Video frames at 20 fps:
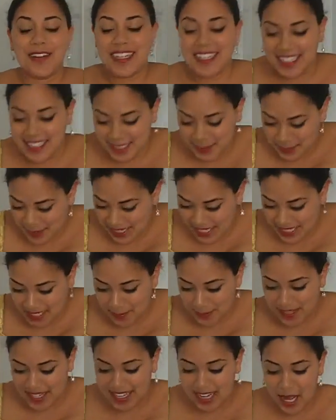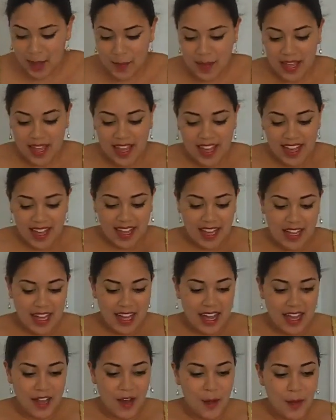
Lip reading: if I need to pick something up. I